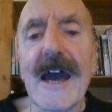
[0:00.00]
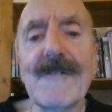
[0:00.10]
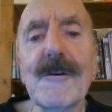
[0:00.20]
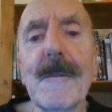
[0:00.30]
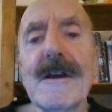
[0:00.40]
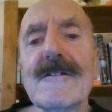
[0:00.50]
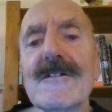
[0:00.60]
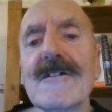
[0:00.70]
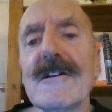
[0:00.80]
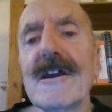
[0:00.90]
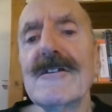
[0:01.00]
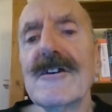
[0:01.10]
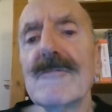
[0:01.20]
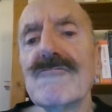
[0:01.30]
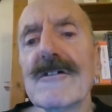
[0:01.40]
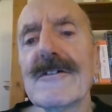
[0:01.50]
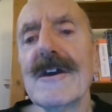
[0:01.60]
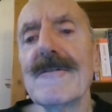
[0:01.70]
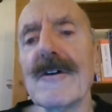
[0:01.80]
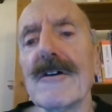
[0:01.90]
Having made a selenium
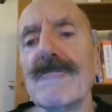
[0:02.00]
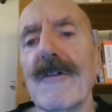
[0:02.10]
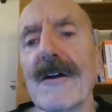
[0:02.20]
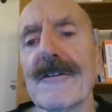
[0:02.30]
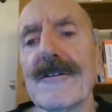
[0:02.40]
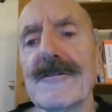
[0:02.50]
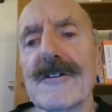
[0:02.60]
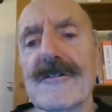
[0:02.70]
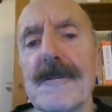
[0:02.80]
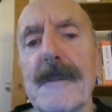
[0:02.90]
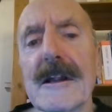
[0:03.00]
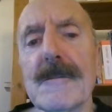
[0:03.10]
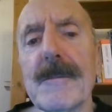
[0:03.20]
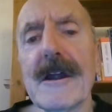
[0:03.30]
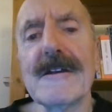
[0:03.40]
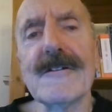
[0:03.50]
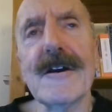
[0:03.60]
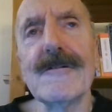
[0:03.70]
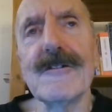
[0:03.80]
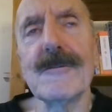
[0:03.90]
receiver rather than just a metal plate
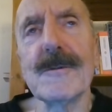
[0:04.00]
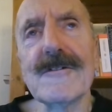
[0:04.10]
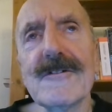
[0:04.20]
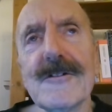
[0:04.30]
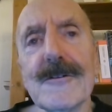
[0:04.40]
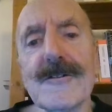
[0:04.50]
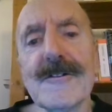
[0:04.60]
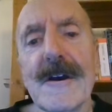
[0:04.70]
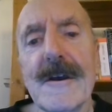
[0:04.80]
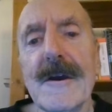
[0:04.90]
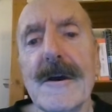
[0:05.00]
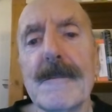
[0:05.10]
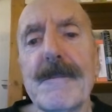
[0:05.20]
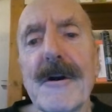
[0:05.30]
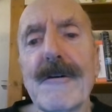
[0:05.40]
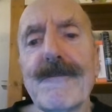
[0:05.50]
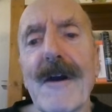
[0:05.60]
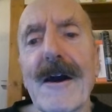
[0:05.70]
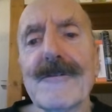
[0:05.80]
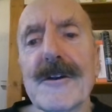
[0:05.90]
coated with soot, Bell
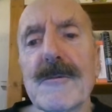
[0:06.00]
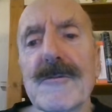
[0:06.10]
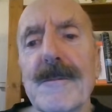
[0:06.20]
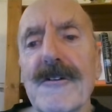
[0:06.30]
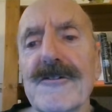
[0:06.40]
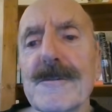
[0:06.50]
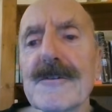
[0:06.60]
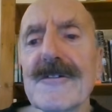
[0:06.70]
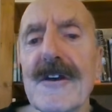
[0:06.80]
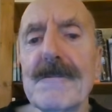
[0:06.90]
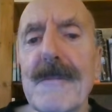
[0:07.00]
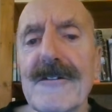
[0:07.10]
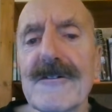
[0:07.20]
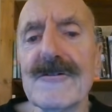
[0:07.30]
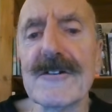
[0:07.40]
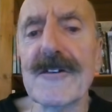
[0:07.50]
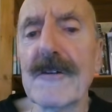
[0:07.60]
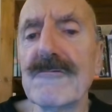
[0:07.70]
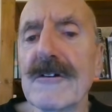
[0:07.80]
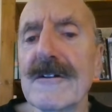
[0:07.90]
found that it was possible to send messages
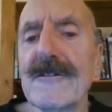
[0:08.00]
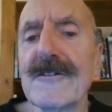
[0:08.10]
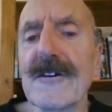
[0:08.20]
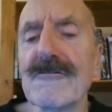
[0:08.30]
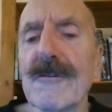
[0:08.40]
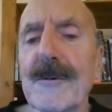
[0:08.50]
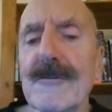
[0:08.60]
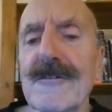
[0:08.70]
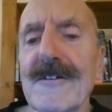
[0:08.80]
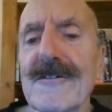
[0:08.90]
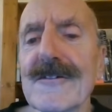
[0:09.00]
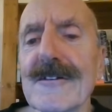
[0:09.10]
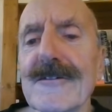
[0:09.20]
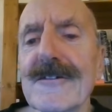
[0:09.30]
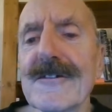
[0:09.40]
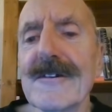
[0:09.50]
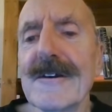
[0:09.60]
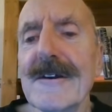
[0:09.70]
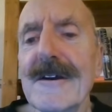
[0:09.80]
over a considerable distance.